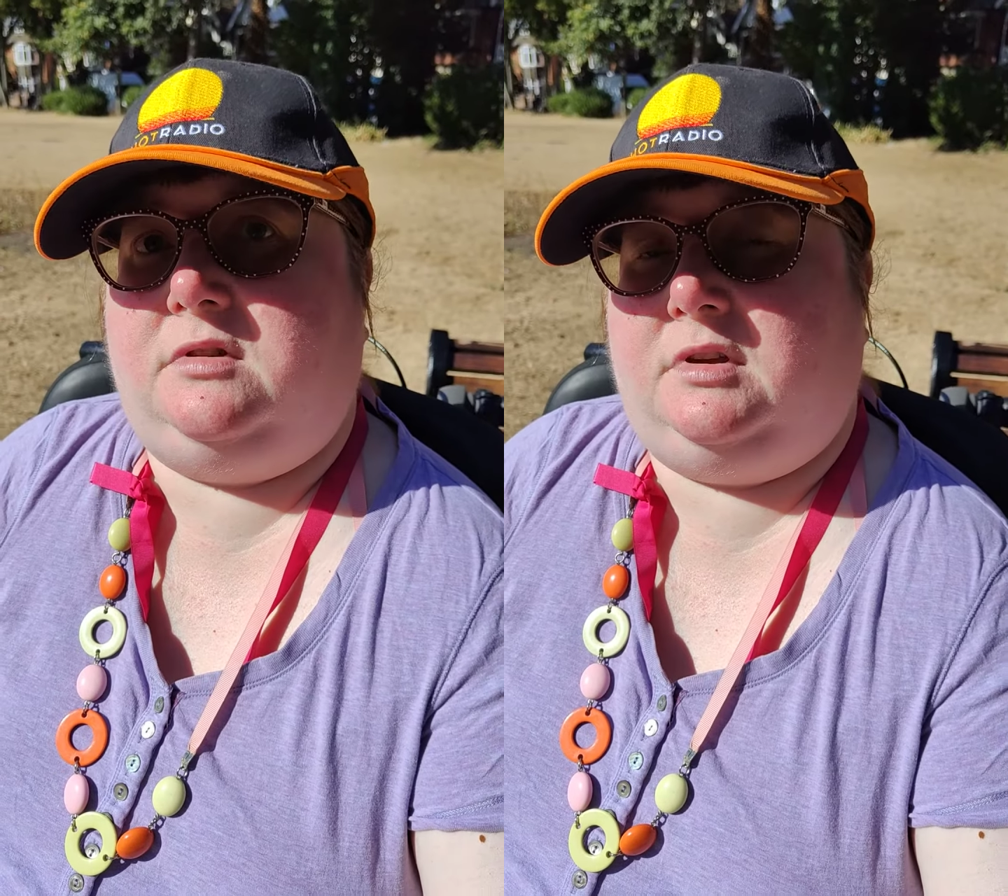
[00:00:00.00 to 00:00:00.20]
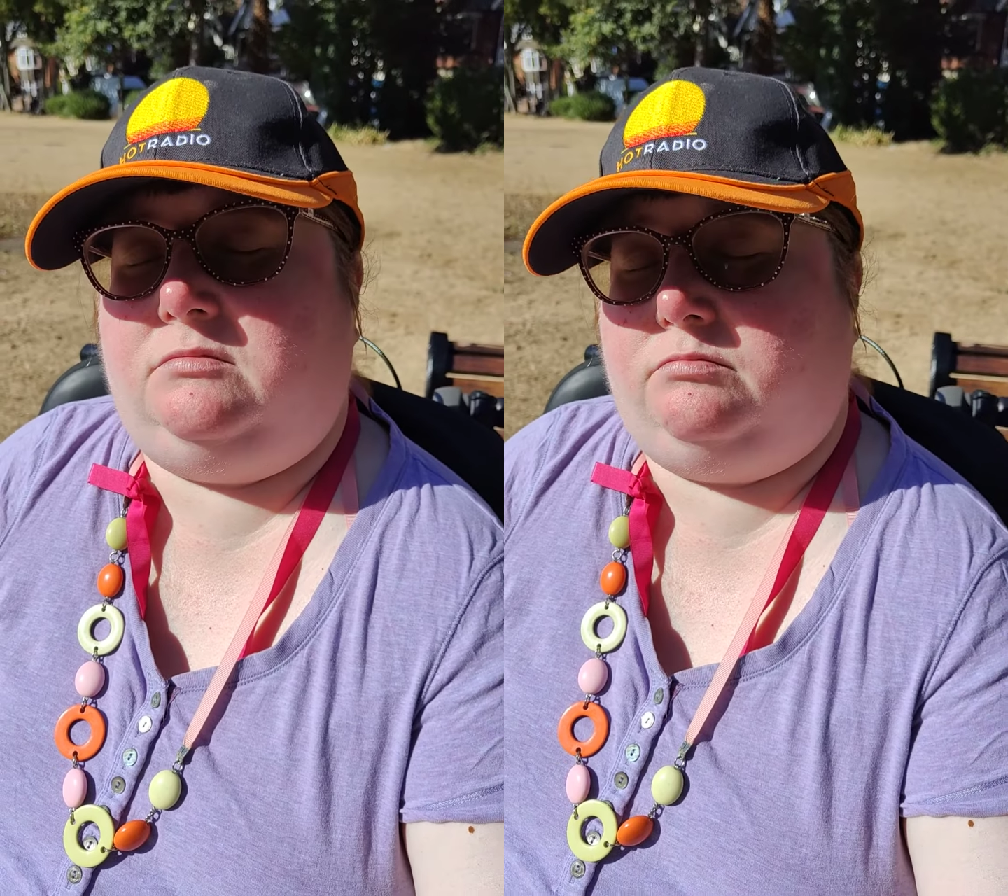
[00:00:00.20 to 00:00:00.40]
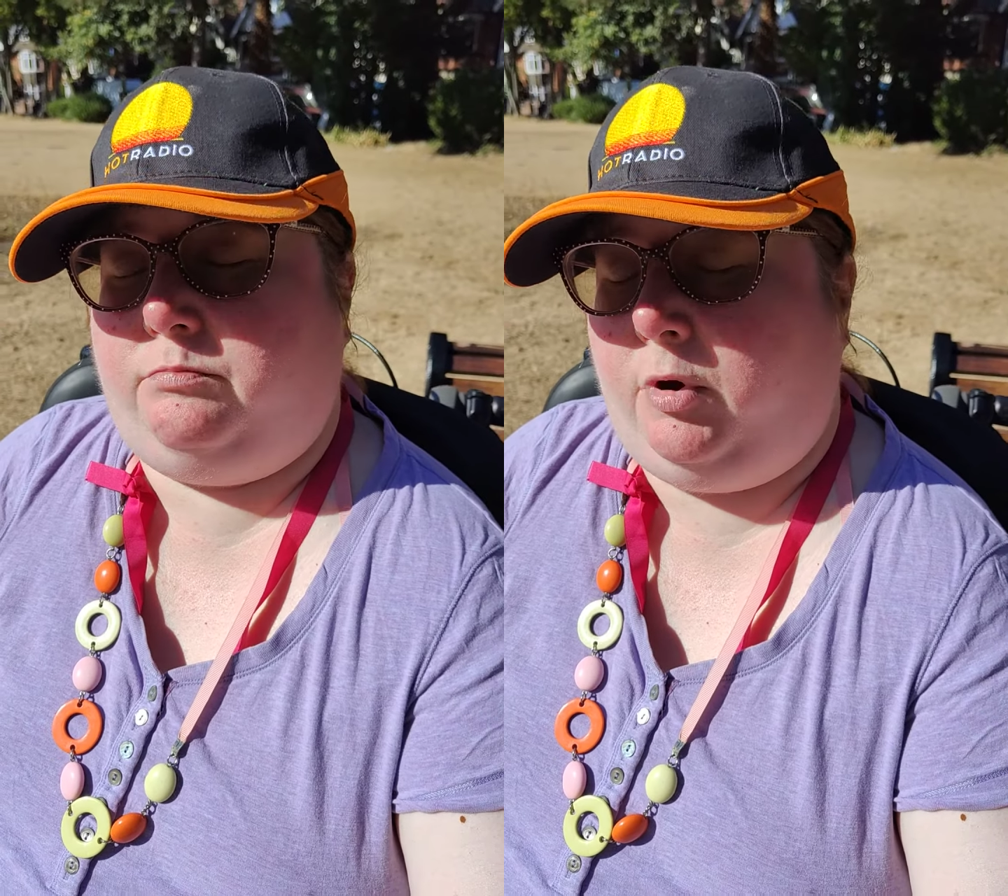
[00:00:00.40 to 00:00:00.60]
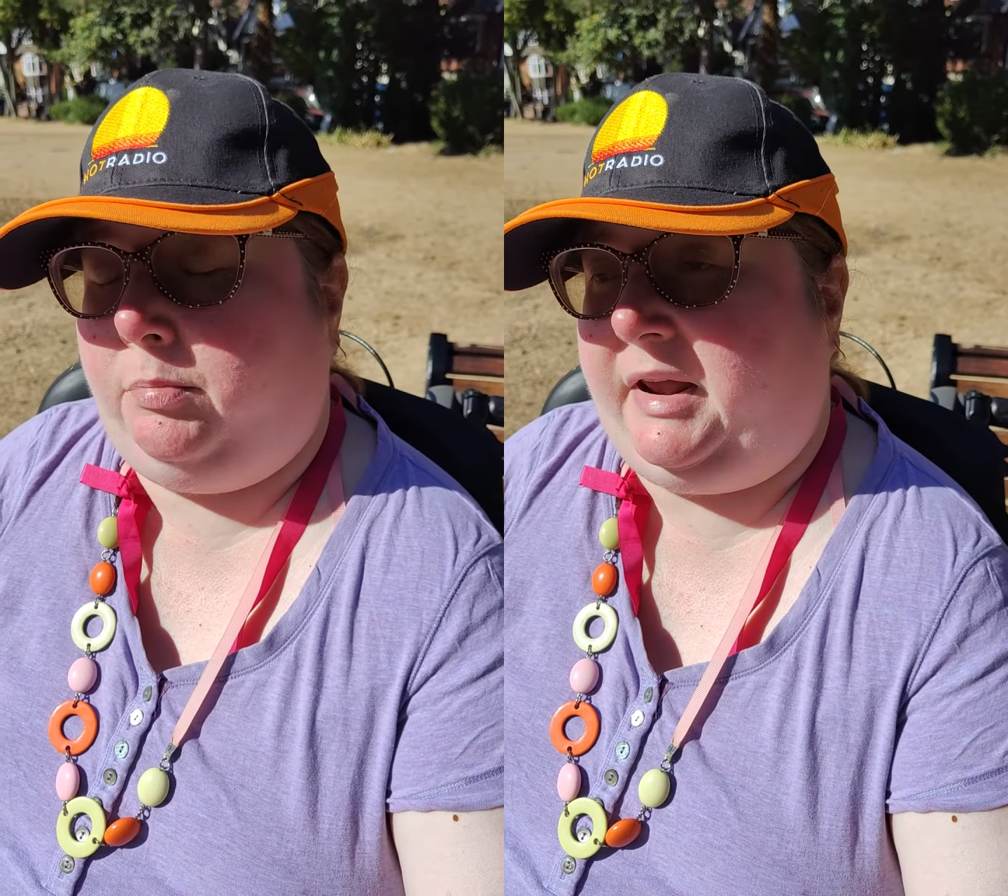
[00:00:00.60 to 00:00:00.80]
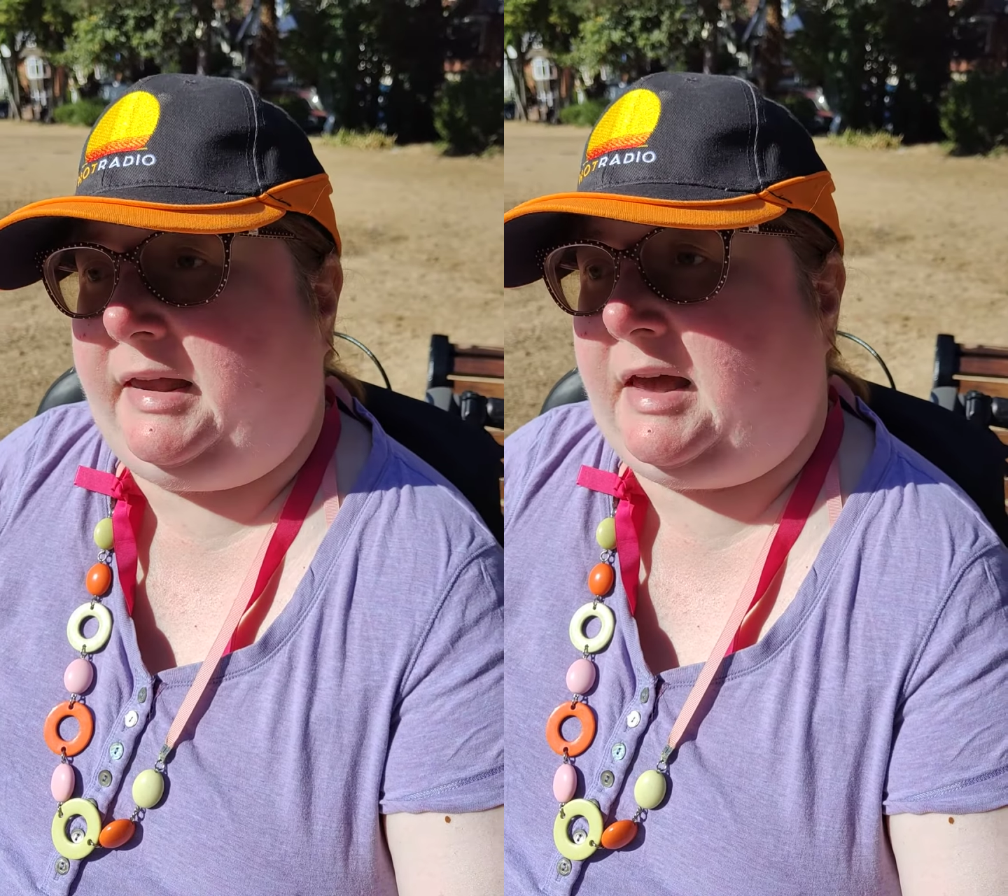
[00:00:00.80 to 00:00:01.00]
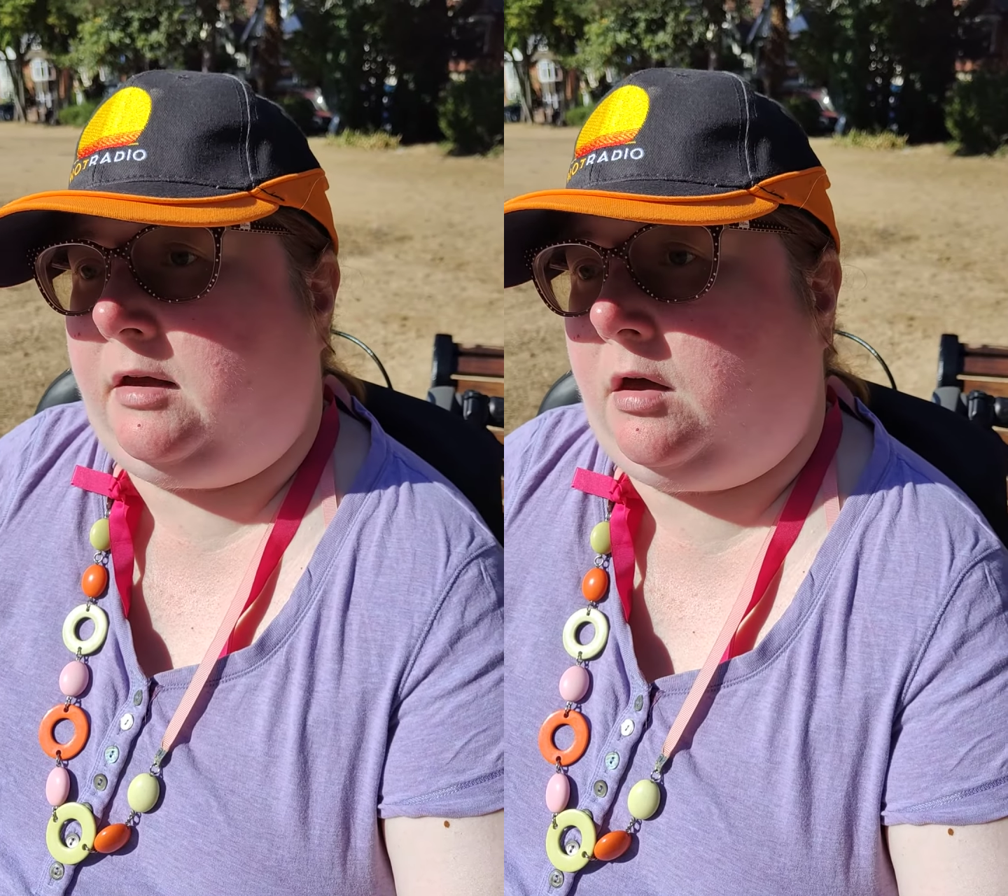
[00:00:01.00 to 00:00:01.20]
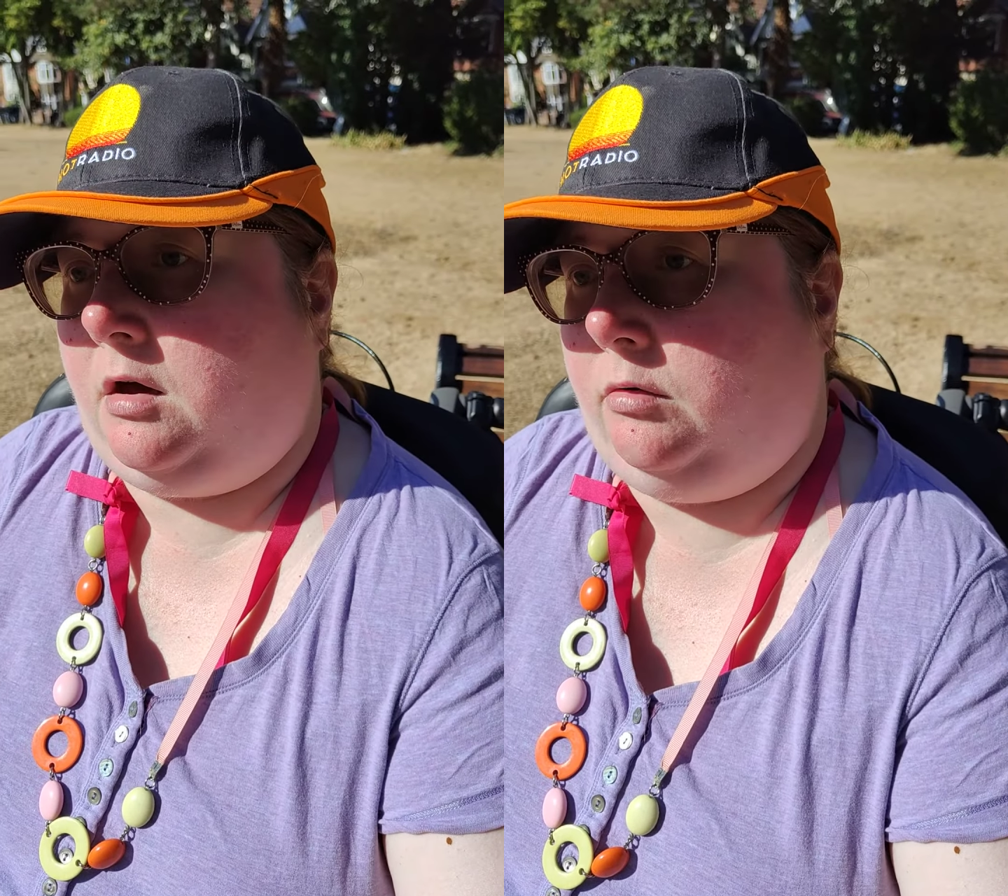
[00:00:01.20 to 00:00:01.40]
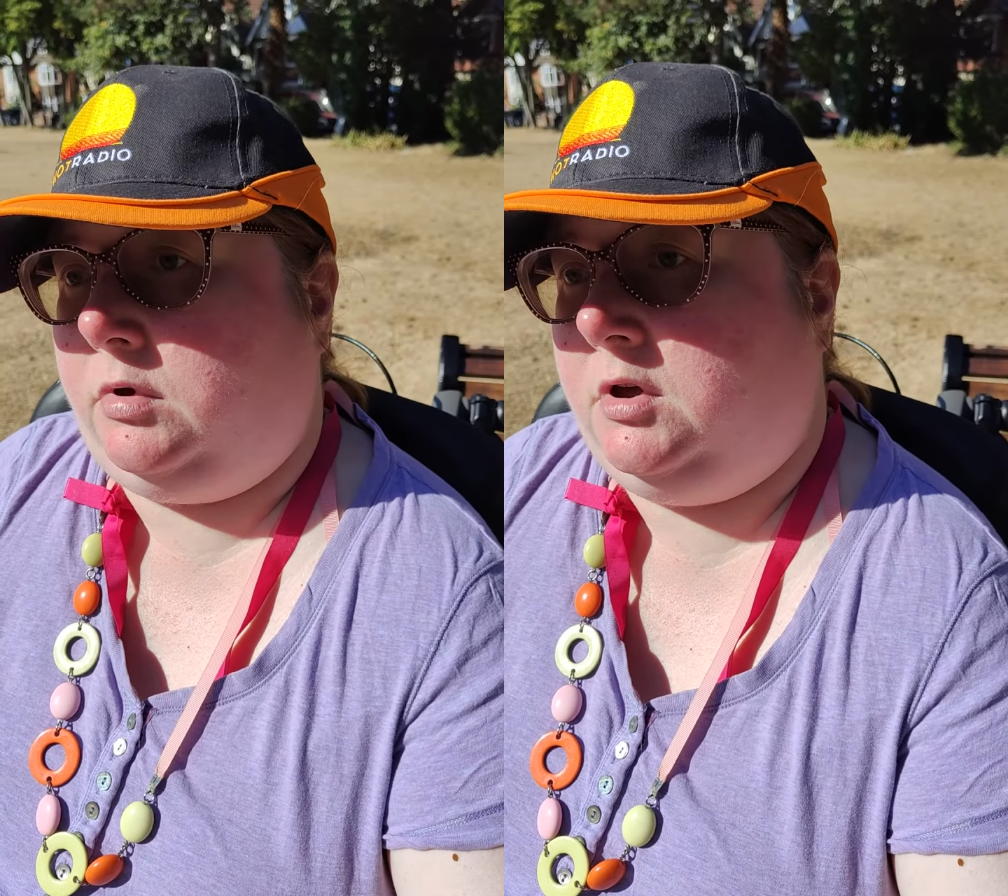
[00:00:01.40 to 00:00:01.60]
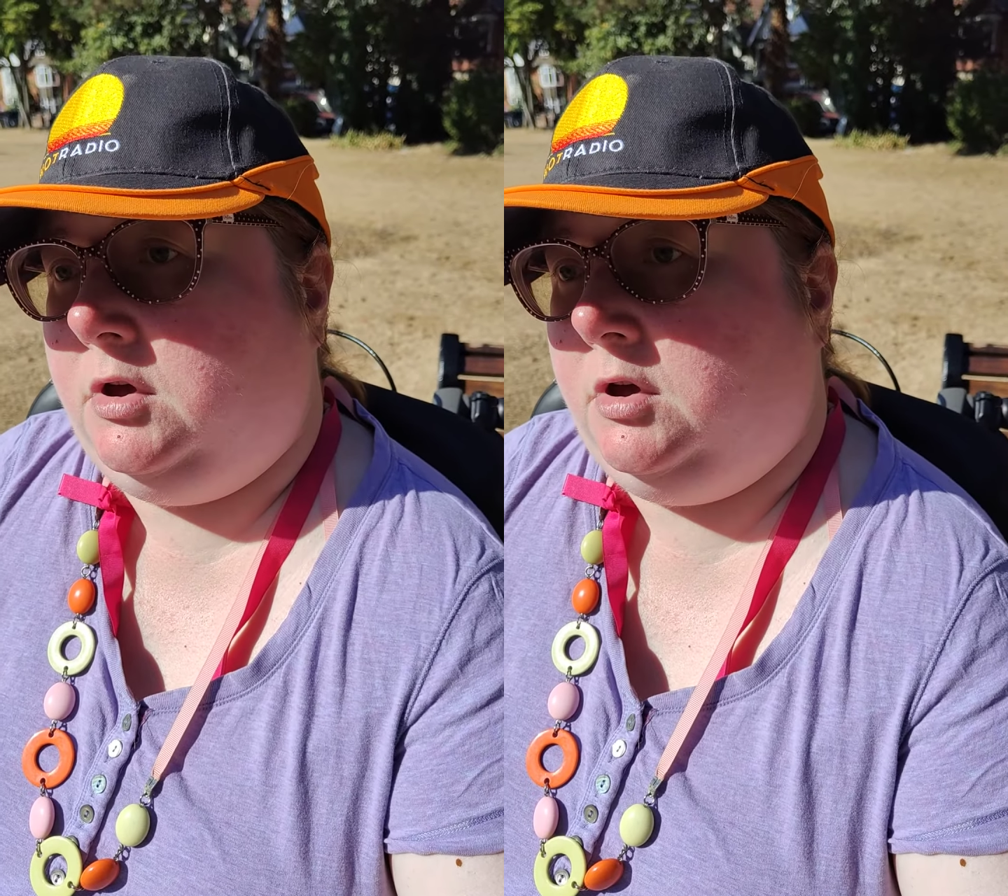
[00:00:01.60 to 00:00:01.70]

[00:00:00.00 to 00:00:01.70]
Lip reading: the public can go,